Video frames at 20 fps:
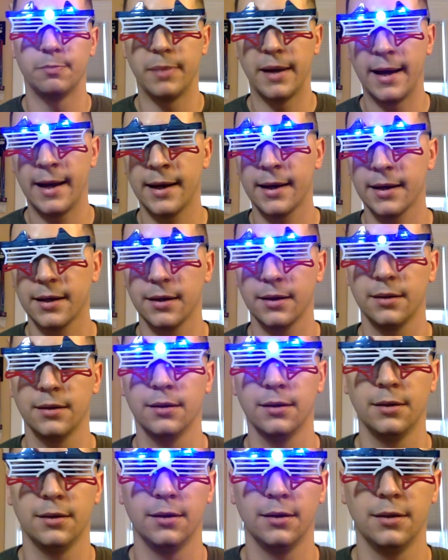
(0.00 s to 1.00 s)
back.
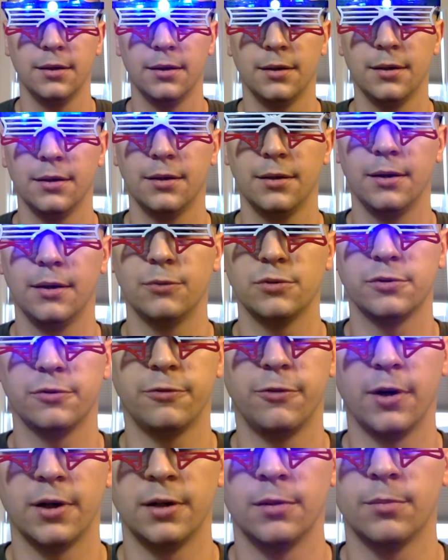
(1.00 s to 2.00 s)
It's
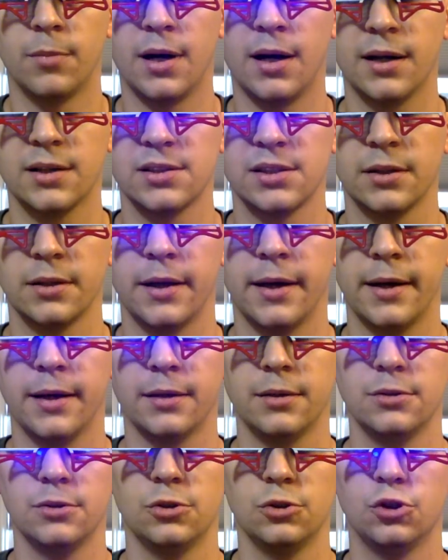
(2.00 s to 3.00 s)
fun unboxing
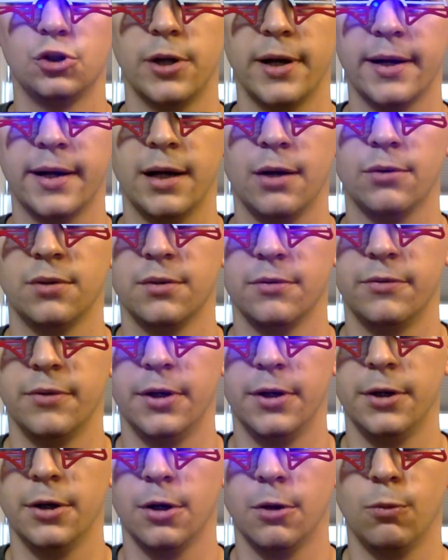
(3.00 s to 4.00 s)
that. Check out the
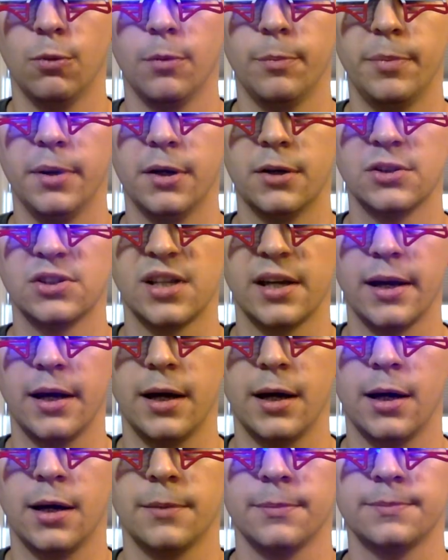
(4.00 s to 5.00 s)
video, what beers I
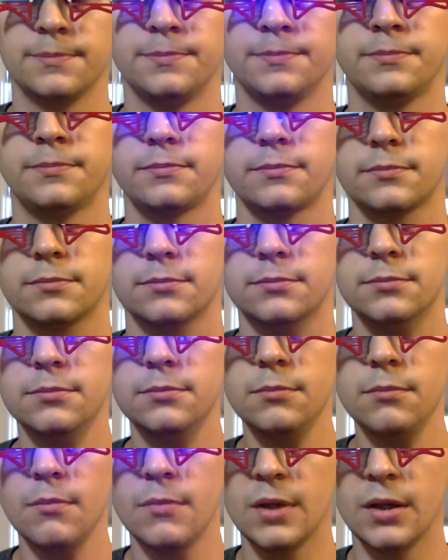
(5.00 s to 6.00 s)
got,
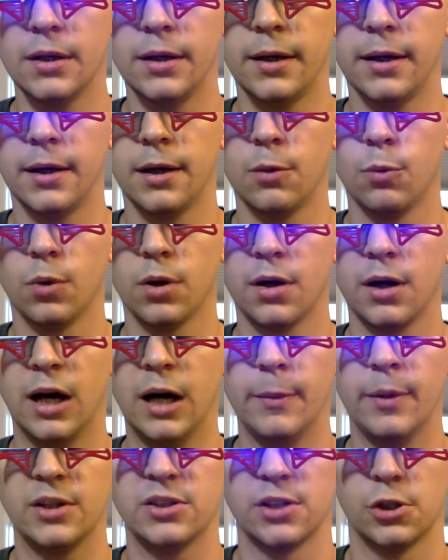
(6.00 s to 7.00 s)
and what
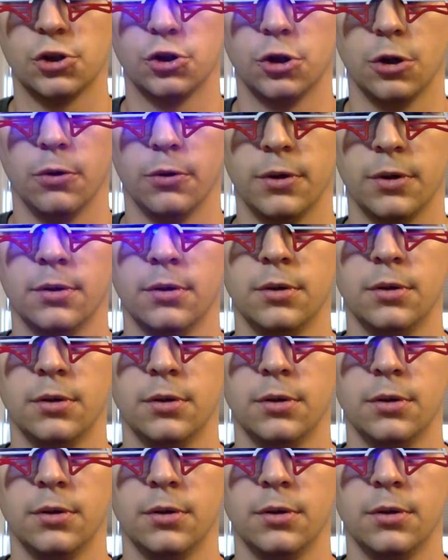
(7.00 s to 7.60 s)
comics I showed.